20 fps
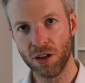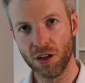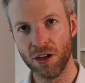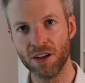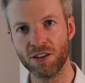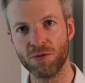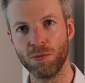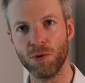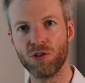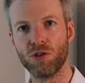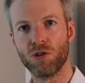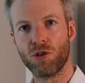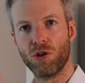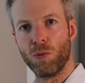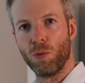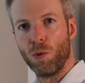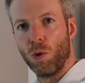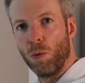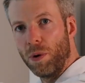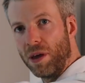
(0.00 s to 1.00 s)
the next muscle
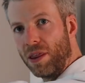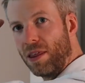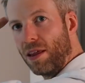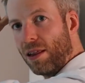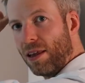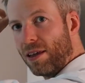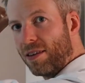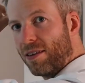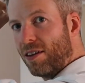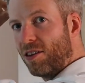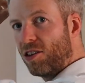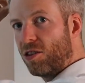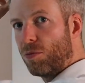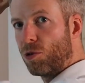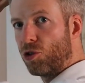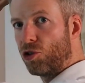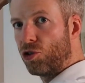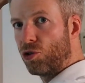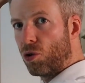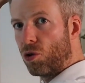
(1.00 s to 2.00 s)
group will be the
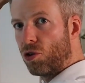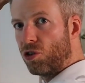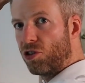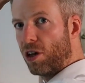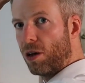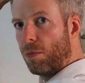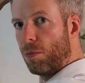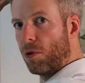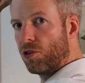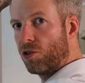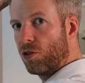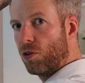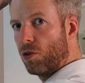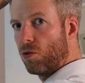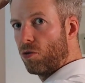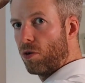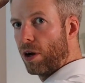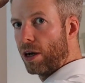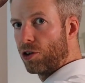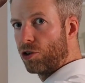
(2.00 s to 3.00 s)
Latissimus Dorsi muscle
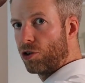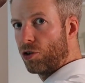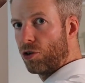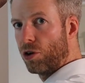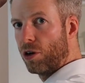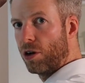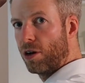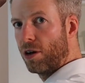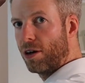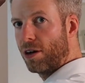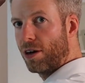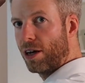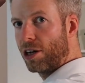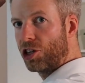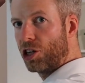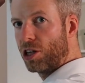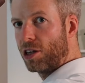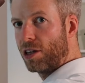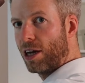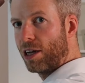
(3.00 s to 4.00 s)
right through here, and it
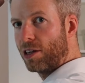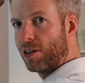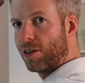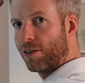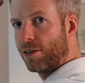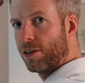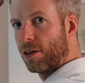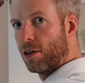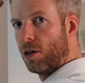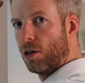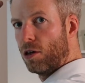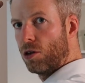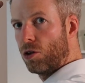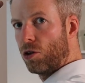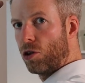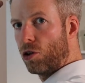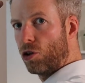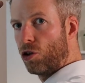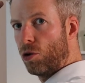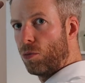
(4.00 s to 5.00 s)
actually attaches to
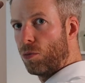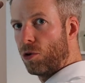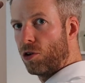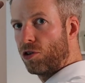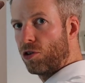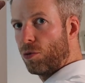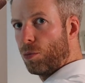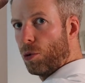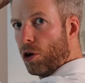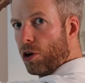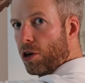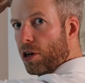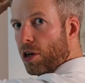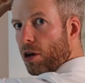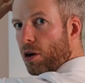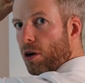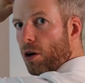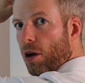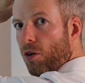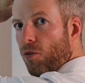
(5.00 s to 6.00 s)
the humerus about
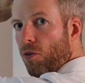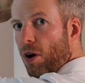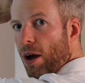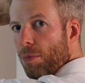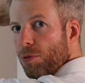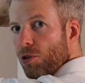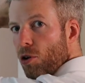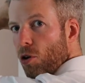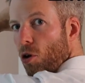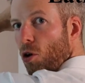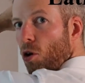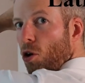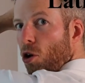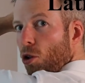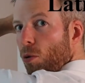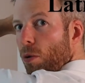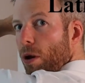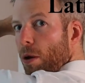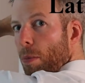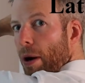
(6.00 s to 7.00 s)
here and wraps all
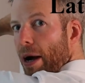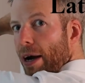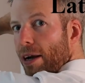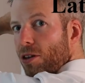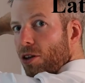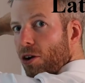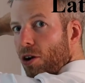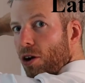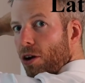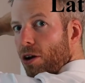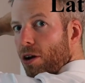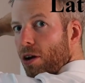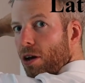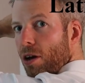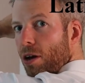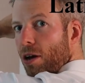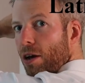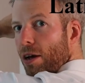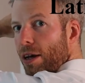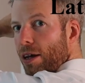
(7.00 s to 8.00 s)
the way back down
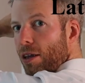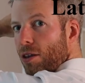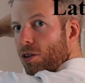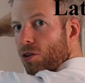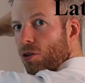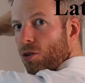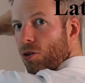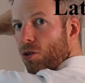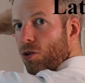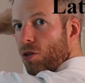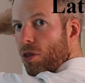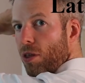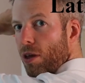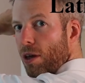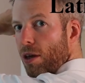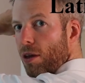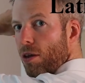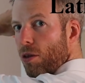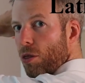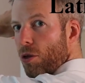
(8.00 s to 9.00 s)
into
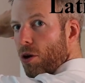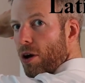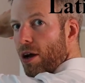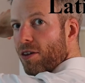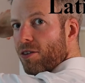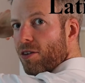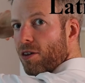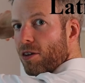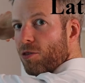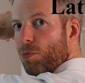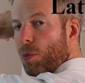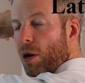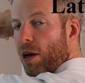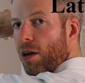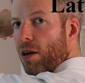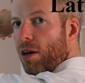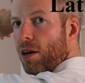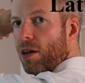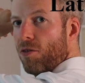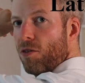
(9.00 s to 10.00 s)
the thoracic spine
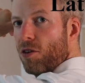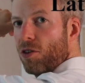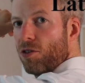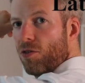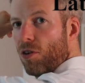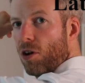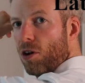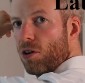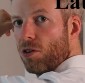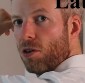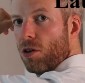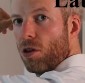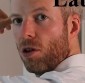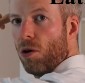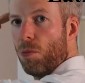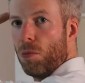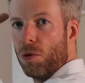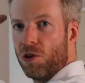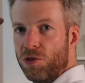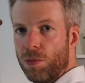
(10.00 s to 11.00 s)
and even as far as the
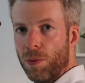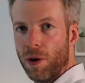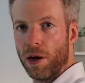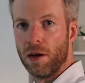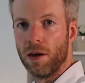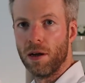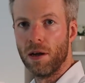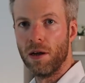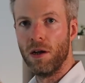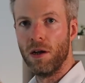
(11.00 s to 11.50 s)
lumbar spine,